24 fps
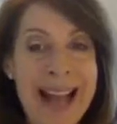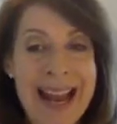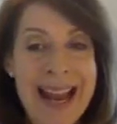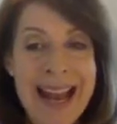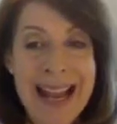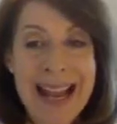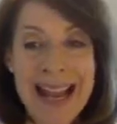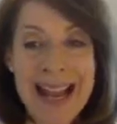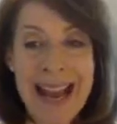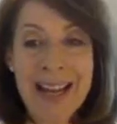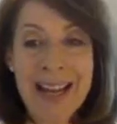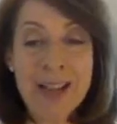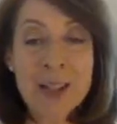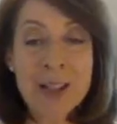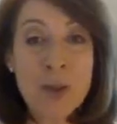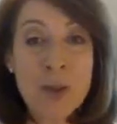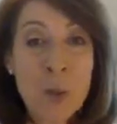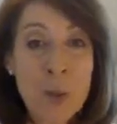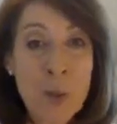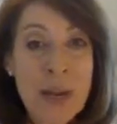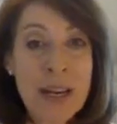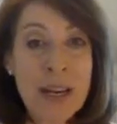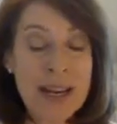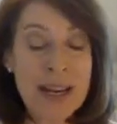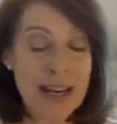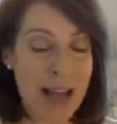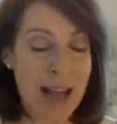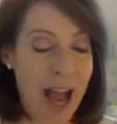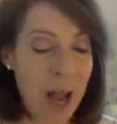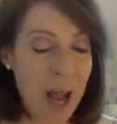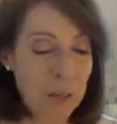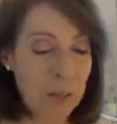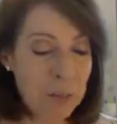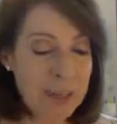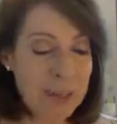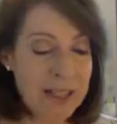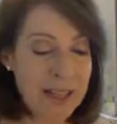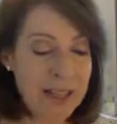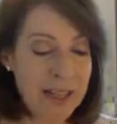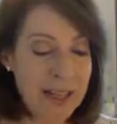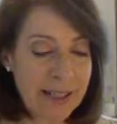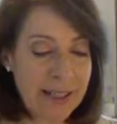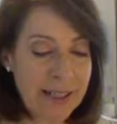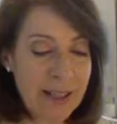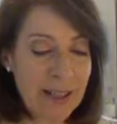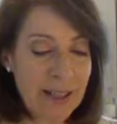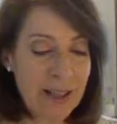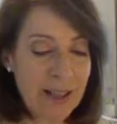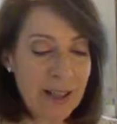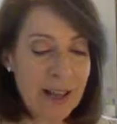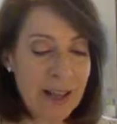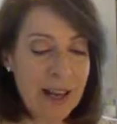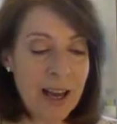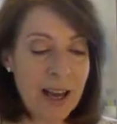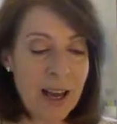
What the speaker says: Next week, I will be taking